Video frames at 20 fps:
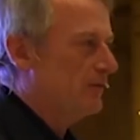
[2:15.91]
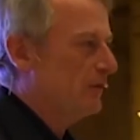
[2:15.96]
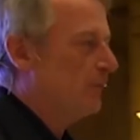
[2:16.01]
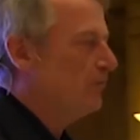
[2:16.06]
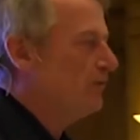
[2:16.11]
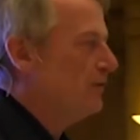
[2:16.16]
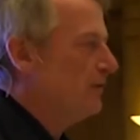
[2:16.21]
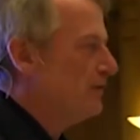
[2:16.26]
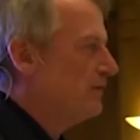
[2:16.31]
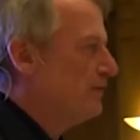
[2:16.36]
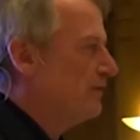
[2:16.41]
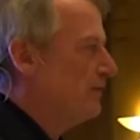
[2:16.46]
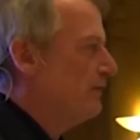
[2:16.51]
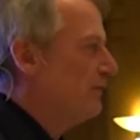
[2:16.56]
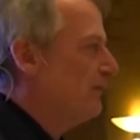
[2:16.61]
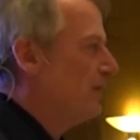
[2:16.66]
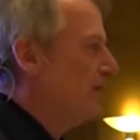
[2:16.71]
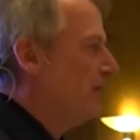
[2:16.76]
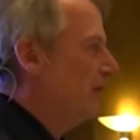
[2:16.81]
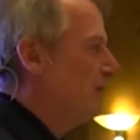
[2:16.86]

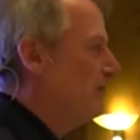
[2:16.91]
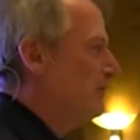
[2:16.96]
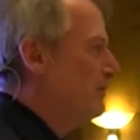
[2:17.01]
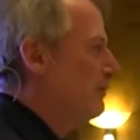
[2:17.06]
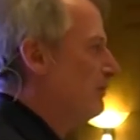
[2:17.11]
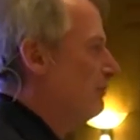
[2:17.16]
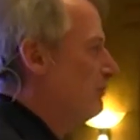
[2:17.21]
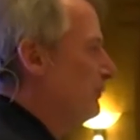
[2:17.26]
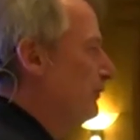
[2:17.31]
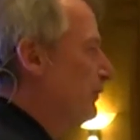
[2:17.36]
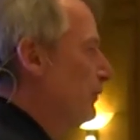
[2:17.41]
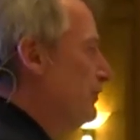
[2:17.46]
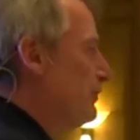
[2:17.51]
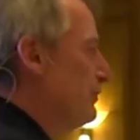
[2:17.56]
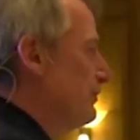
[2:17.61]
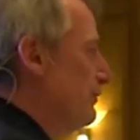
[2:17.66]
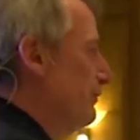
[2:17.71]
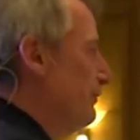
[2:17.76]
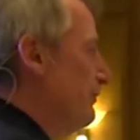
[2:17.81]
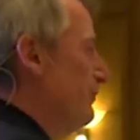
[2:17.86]
subjective and
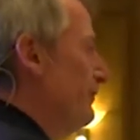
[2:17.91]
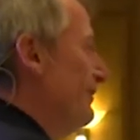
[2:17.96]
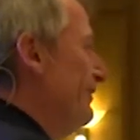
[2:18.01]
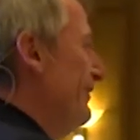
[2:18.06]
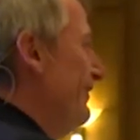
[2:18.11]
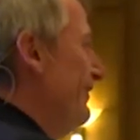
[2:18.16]
provocative.